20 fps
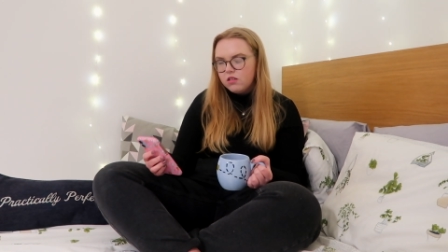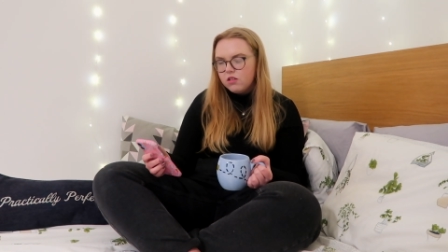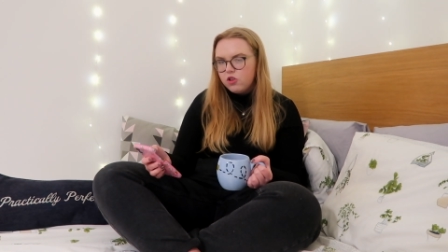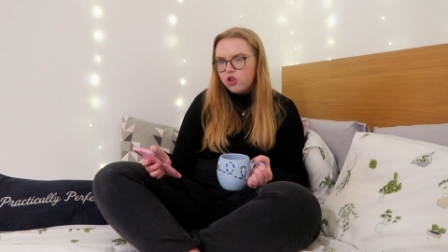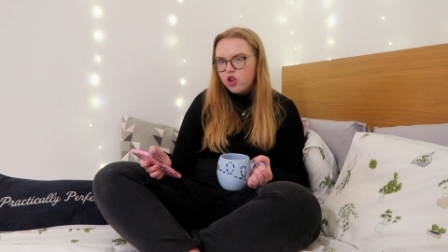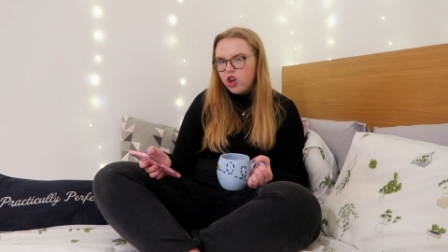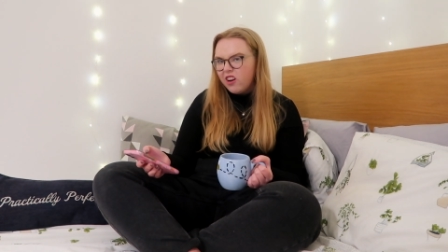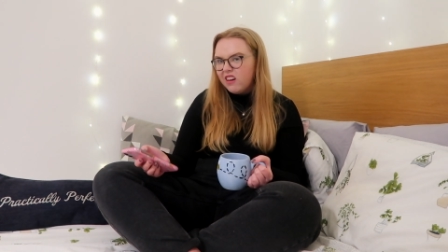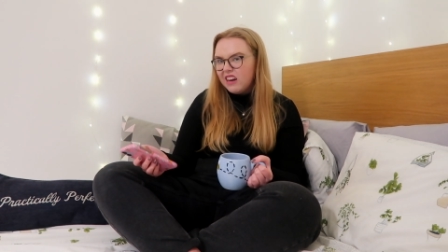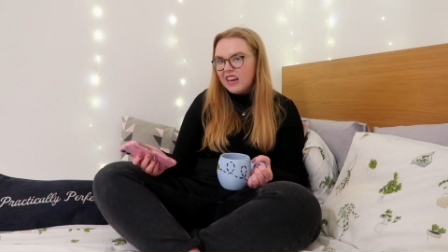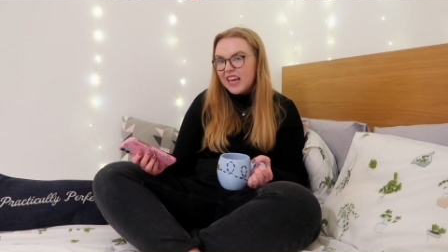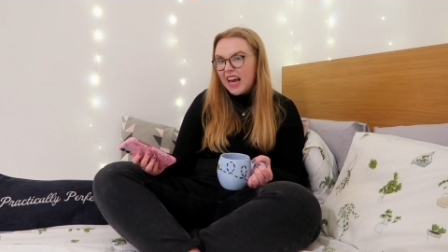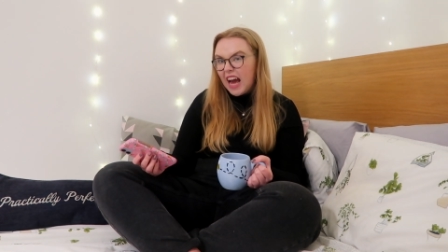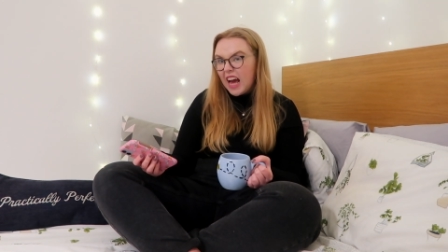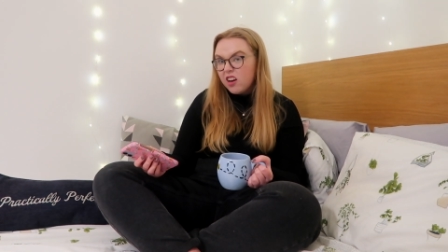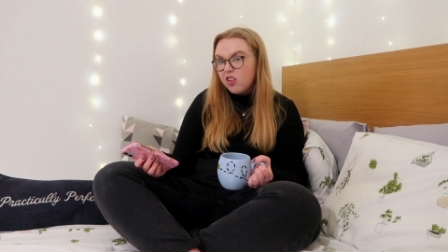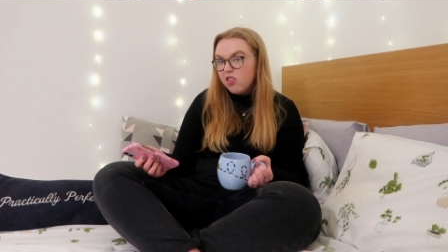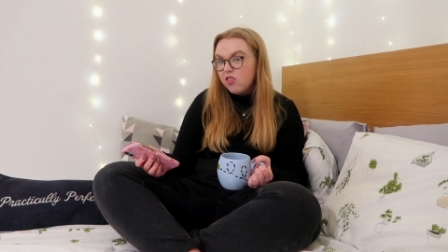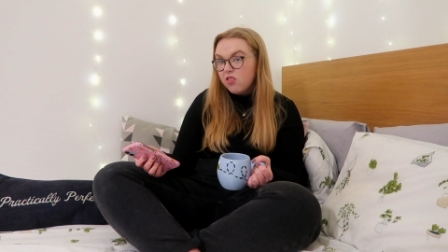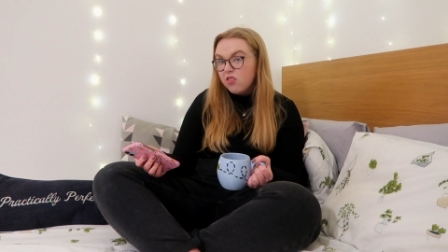Chudley
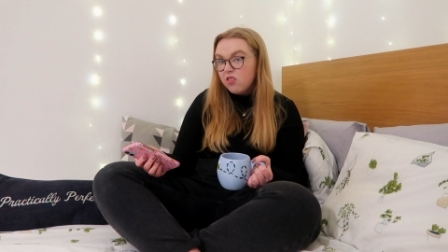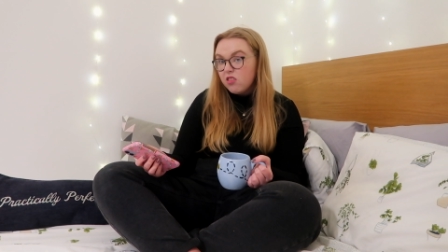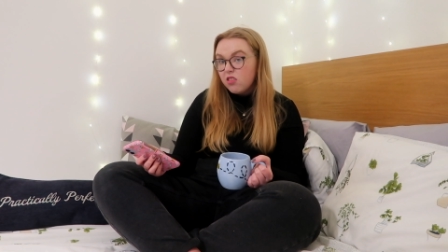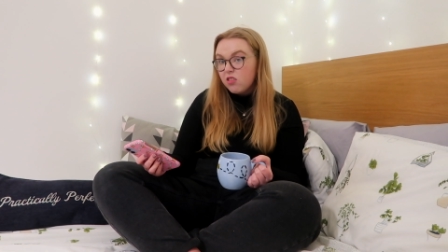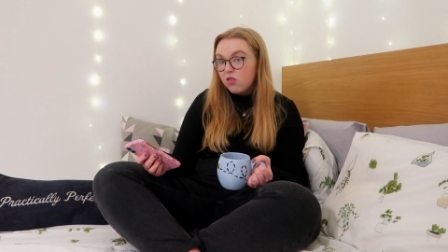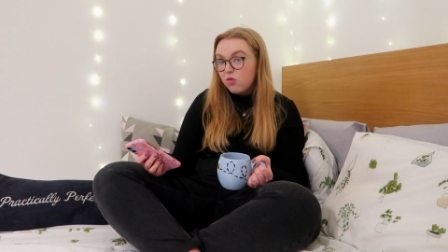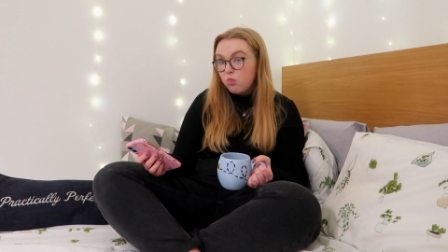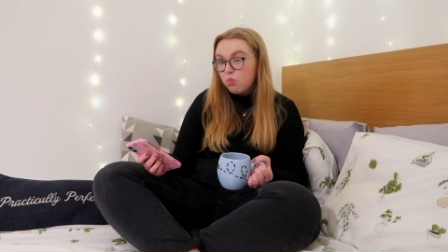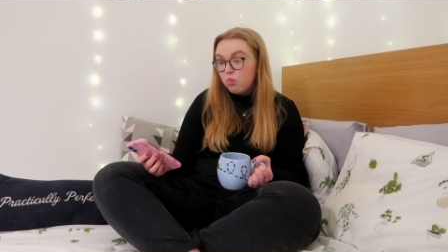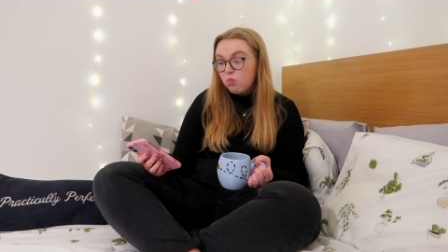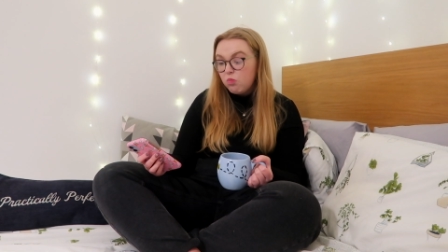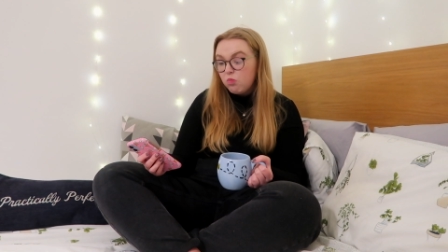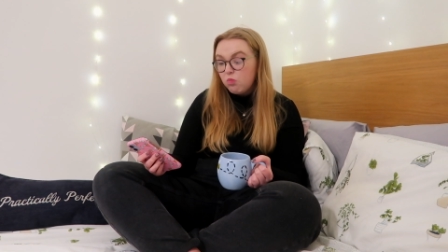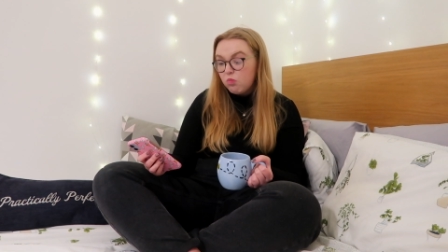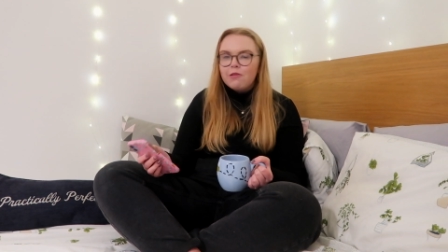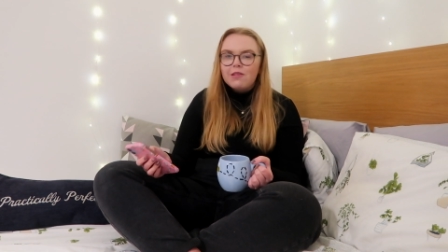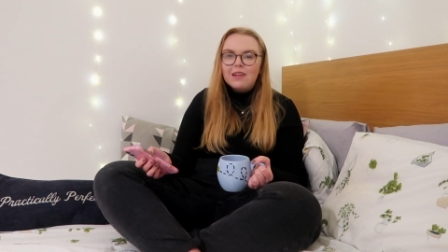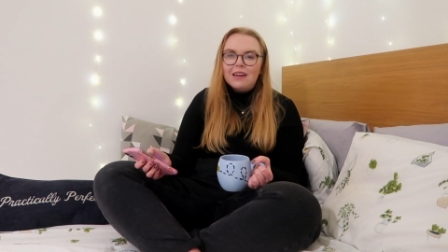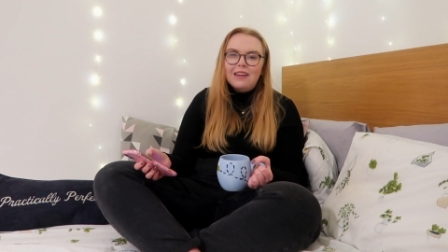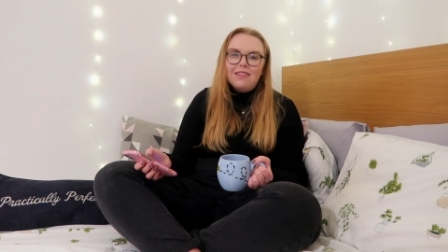Cannons? That
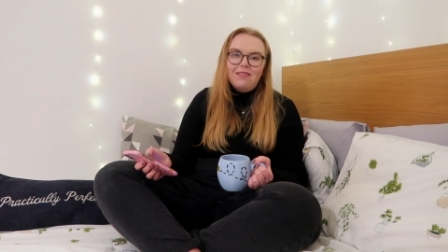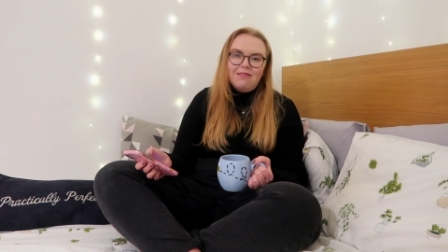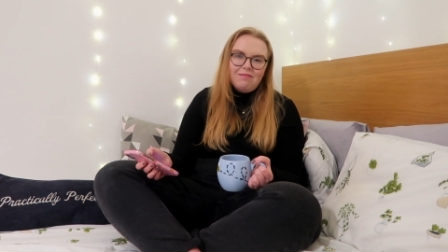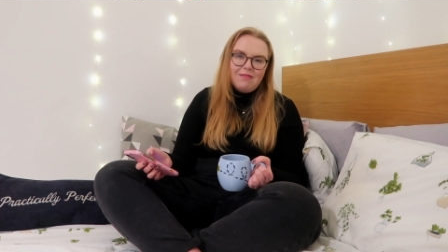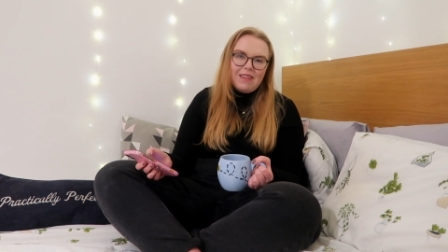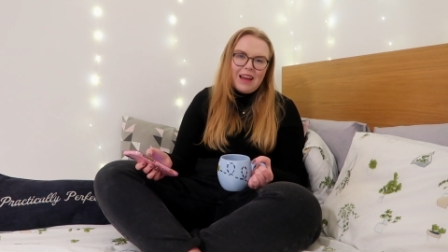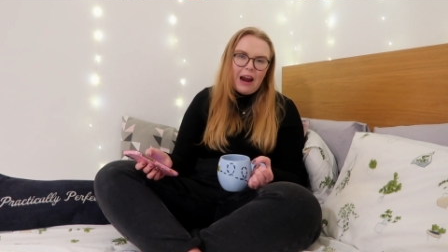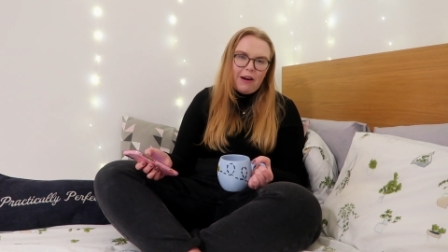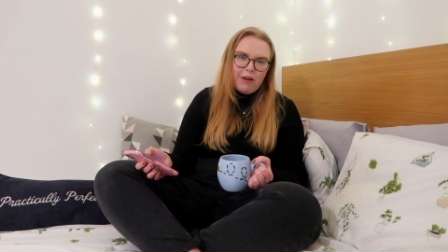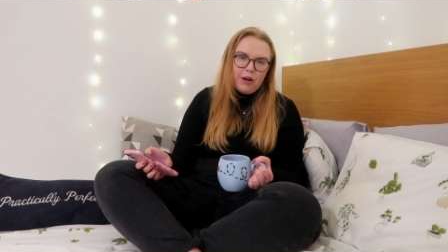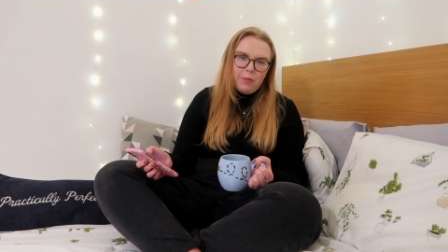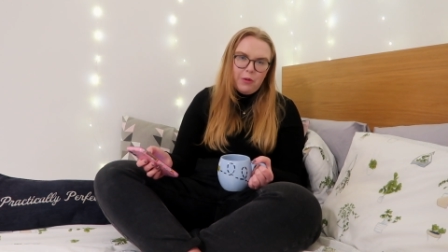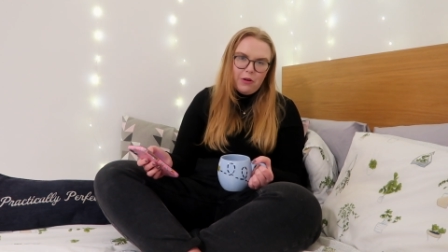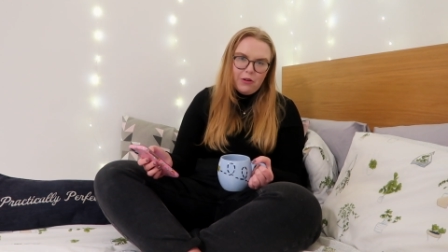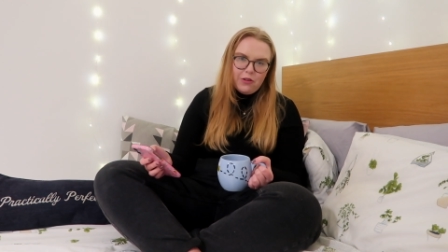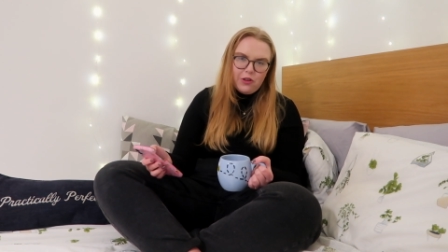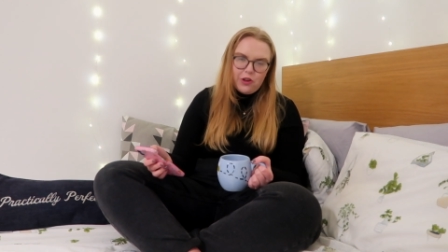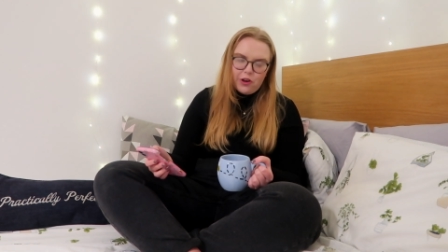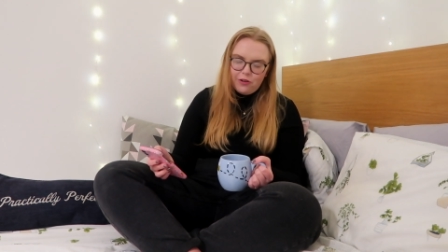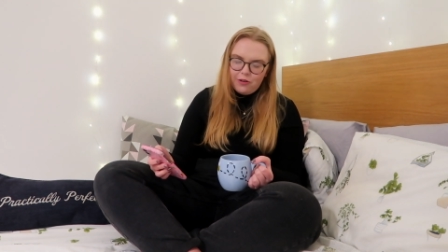was a little Harry
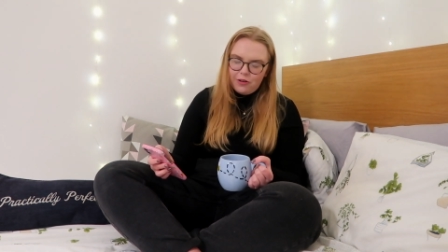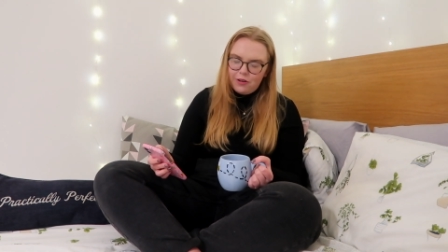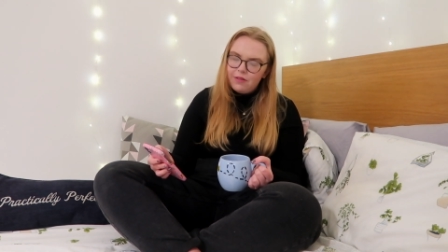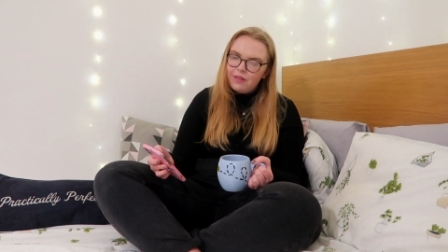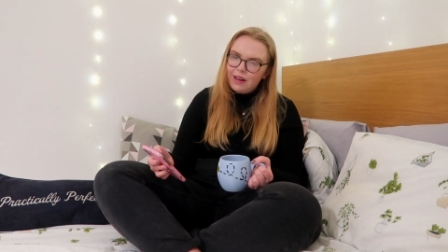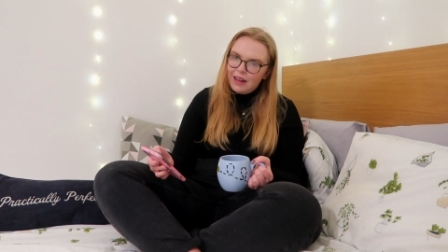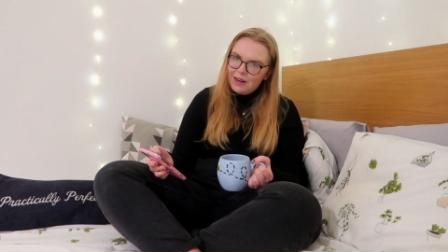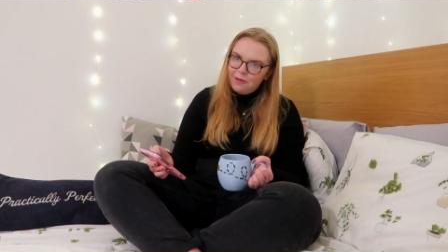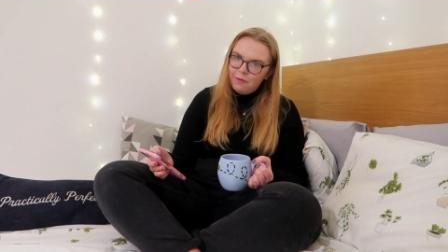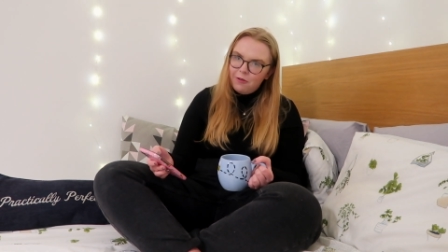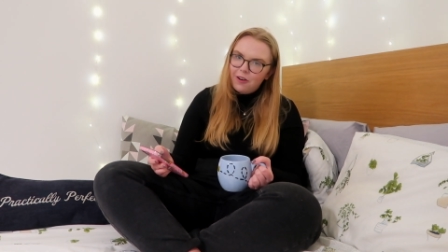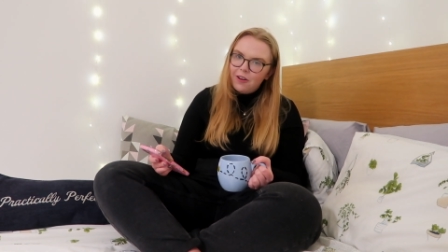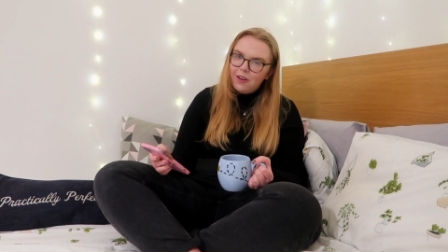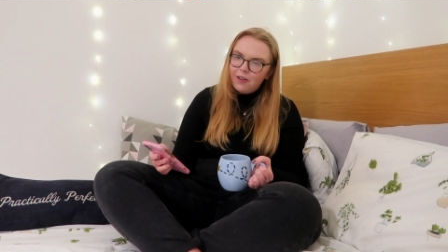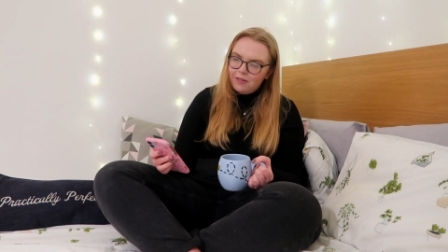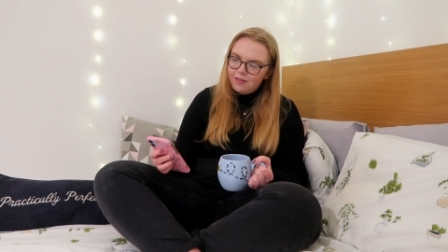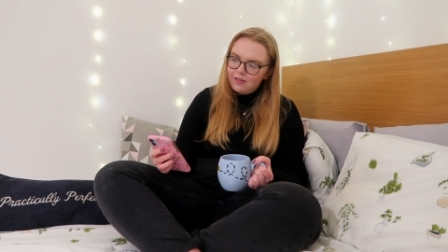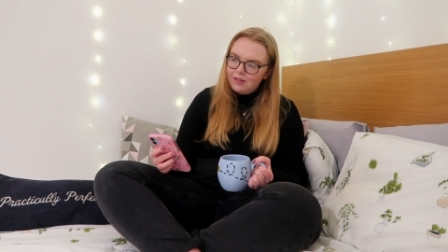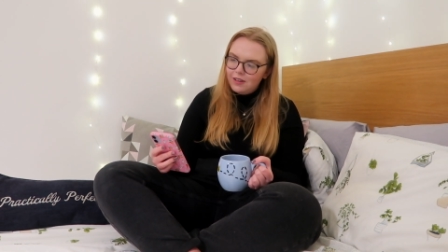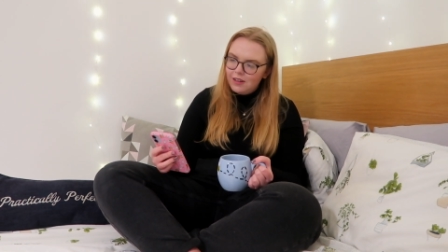Potter joke for anyone who